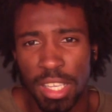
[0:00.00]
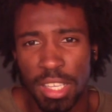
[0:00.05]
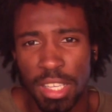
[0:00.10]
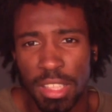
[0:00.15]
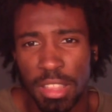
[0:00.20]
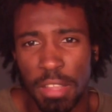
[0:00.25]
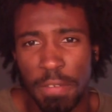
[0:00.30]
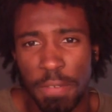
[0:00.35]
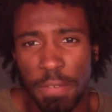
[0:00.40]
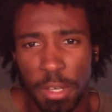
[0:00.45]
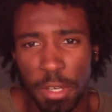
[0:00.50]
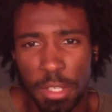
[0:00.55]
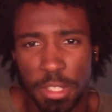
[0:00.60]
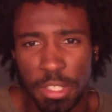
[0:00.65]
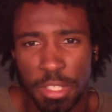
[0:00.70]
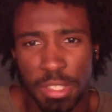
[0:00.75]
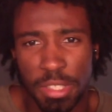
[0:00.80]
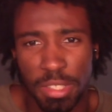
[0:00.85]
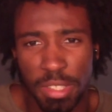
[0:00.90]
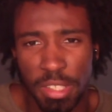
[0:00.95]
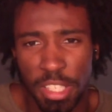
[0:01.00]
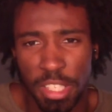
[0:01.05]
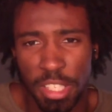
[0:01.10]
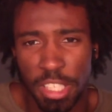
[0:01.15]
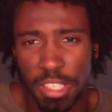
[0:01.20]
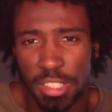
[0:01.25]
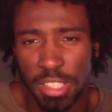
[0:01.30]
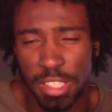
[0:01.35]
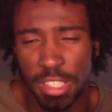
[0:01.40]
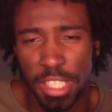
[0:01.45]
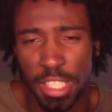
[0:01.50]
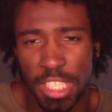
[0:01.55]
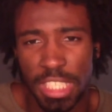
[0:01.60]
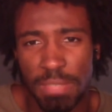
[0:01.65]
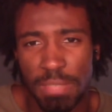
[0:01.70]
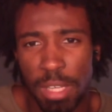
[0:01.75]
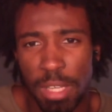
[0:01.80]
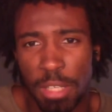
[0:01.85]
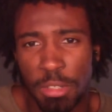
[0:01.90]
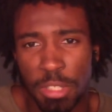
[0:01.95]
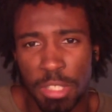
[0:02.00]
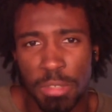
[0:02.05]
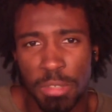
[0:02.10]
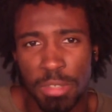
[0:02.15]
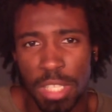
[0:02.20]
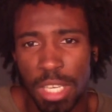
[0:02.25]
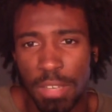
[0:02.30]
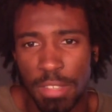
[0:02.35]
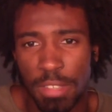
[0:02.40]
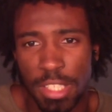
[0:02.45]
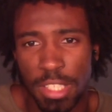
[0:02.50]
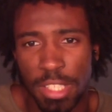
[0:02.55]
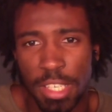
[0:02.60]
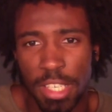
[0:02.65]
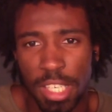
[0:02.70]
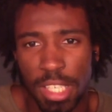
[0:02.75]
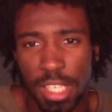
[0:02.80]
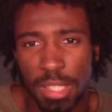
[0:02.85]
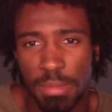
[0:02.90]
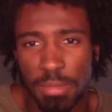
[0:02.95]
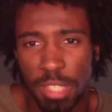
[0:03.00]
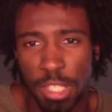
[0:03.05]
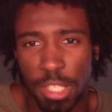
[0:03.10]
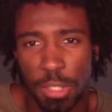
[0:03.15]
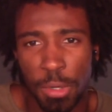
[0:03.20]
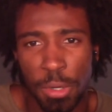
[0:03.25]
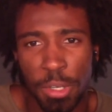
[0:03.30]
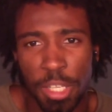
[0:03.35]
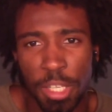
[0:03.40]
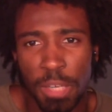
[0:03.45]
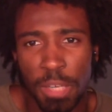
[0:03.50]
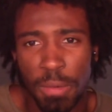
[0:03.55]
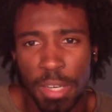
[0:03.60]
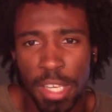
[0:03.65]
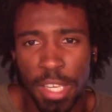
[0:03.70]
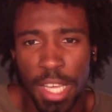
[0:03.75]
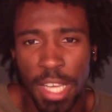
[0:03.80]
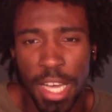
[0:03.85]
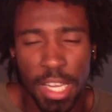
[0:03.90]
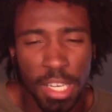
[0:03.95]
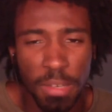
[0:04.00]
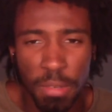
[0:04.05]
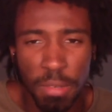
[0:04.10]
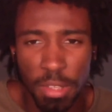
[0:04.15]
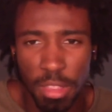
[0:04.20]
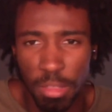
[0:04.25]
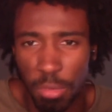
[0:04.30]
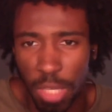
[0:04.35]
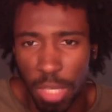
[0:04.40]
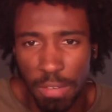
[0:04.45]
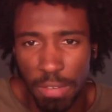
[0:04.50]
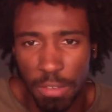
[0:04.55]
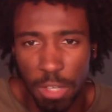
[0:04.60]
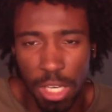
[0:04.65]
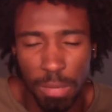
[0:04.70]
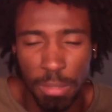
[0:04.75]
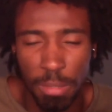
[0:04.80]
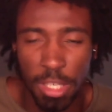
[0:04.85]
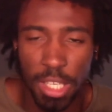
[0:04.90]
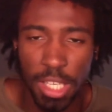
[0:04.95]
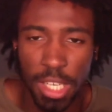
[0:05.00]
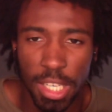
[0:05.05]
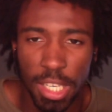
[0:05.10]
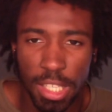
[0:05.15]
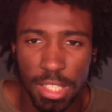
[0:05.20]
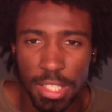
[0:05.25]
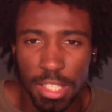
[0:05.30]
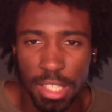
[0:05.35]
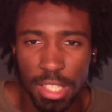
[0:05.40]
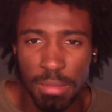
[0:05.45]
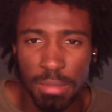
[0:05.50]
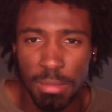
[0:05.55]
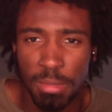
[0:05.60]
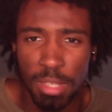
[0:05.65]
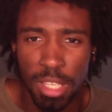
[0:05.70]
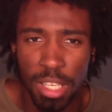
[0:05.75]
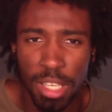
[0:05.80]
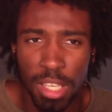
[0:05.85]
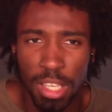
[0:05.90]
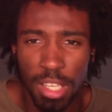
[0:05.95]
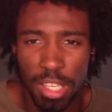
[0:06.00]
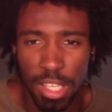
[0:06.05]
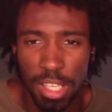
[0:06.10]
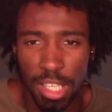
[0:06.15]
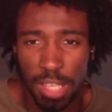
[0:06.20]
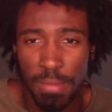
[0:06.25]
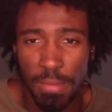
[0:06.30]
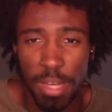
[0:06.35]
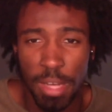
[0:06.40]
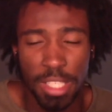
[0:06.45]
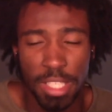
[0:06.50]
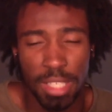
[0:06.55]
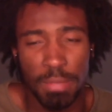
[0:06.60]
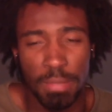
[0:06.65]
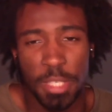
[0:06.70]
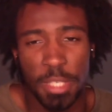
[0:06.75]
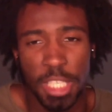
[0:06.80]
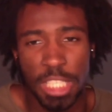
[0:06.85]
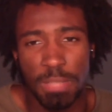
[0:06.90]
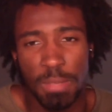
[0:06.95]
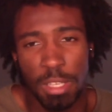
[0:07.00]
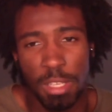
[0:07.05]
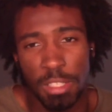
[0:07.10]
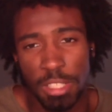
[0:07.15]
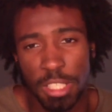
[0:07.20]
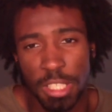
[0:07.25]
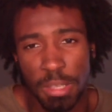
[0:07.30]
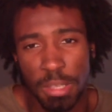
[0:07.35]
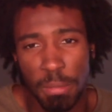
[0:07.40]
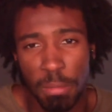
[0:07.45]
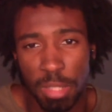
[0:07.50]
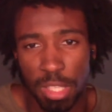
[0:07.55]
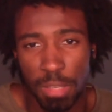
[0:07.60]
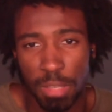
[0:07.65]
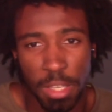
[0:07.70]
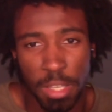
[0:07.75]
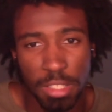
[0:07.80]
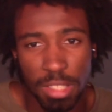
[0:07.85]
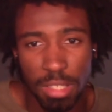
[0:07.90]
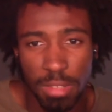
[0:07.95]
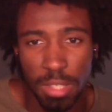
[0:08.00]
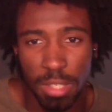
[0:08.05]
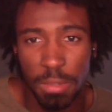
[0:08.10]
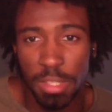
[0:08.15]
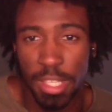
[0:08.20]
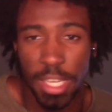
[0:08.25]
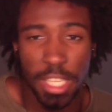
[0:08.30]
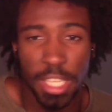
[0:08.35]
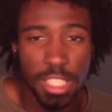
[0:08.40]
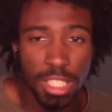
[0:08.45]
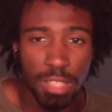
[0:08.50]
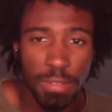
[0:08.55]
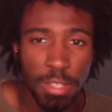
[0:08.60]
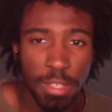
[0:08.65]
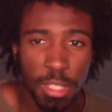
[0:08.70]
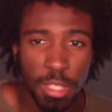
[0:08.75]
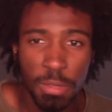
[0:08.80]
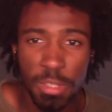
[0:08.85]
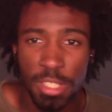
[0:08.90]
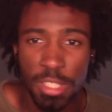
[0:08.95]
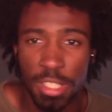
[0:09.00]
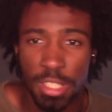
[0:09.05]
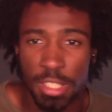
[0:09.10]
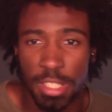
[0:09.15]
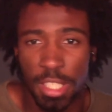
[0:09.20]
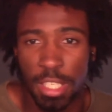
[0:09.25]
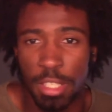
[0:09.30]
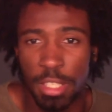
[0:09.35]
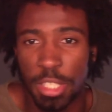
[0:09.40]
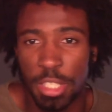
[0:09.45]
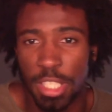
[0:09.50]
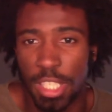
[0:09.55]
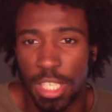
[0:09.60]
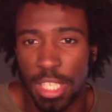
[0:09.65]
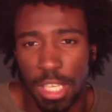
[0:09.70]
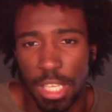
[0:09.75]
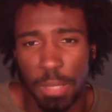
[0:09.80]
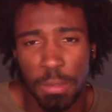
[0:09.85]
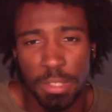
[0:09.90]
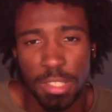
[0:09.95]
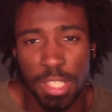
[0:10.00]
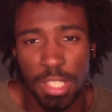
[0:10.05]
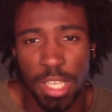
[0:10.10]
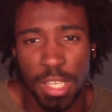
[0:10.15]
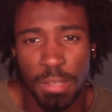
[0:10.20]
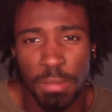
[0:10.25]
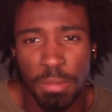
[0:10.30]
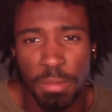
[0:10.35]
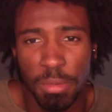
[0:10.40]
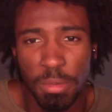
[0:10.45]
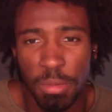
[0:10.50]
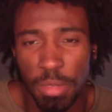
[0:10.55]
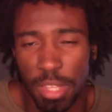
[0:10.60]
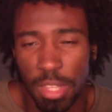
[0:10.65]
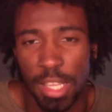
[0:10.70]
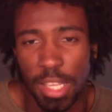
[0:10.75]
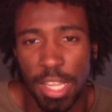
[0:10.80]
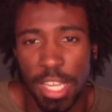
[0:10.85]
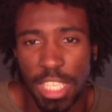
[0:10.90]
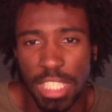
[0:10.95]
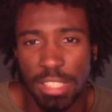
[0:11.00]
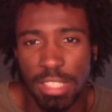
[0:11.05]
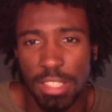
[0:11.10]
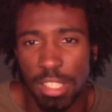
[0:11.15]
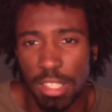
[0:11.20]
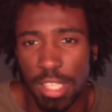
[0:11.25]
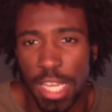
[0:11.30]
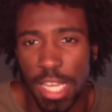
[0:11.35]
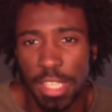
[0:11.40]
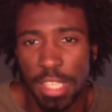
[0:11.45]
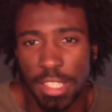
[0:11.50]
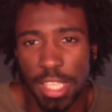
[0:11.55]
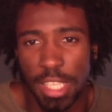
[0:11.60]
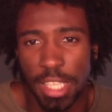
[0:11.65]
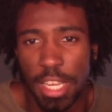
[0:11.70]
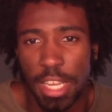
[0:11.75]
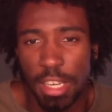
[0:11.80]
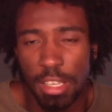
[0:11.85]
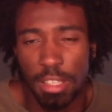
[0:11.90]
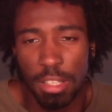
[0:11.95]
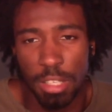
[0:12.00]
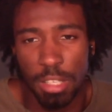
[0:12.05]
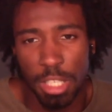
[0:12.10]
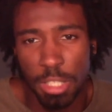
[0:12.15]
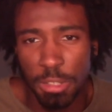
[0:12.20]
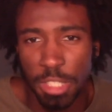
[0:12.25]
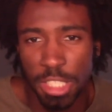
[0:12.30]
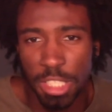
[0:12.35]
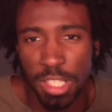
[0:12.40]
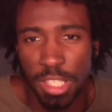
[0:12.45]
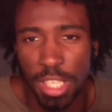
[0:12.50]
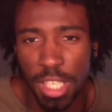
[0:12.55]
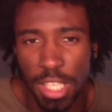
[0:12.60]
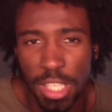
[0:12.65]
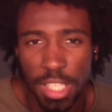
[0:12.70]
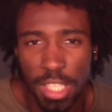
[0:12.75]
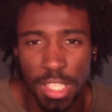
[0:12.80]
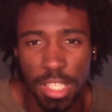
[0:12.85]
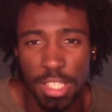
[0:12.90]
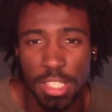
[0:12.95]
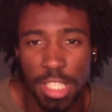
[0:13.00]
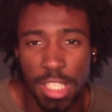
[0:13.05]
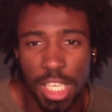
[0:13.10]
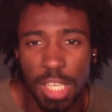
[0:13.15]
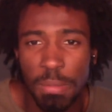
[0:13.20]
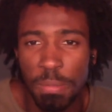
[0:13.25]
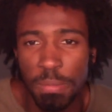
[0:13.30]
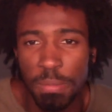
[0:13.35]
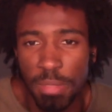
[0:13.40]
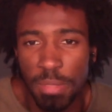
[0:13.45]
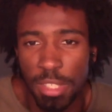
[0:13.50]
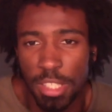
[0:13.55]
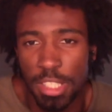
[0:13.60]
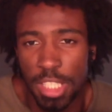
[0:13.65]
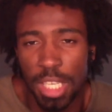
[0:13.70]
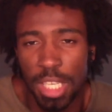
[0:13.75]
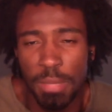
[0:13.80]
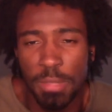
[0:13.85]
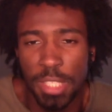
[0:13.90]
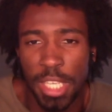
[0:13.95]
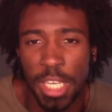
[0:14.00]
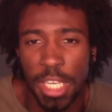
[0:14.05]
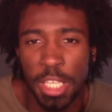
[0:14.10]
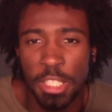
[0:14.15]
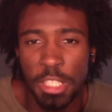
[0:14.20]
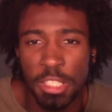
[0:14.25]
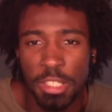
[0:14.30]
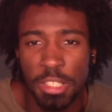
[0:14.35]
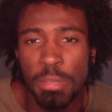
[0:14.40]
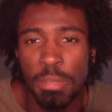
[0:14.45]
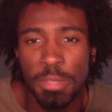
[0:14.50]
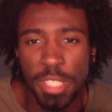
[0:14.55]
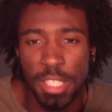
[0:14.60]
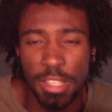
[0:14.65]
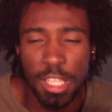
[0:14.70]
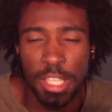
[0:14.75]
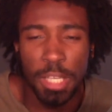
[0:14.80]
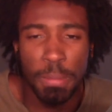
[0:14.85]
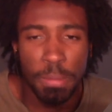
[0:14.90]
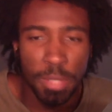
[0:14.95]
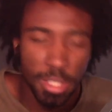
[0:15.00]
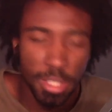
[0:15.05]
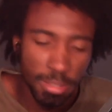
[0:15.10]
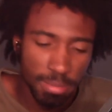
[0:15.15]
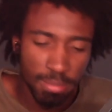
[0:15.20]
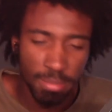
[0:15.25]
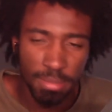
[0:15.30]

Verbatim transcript: the first, you know, six months or whatever it took him to toil away at it with whatever equipment he had, it took him, it may have took him six months. But the rest of it with the excavator was a cinch. know, he was done. The last, the last acre of the hole was a chump, a chump change almost at that point.